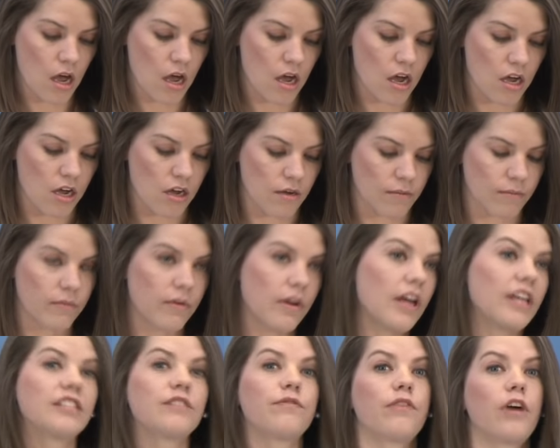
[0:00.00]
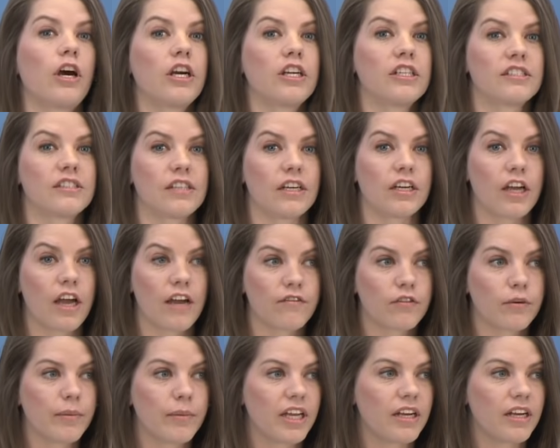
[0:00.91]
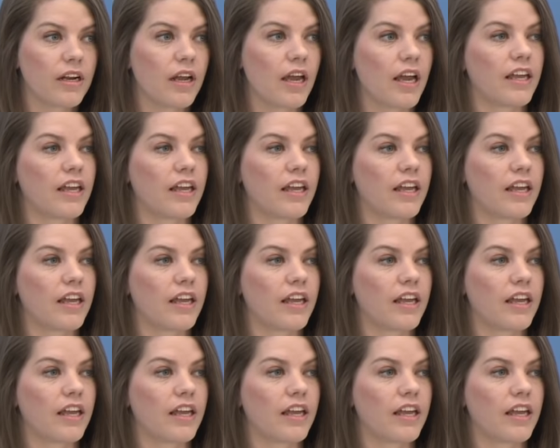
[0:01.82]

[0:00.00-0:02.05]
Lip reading: As far as the government,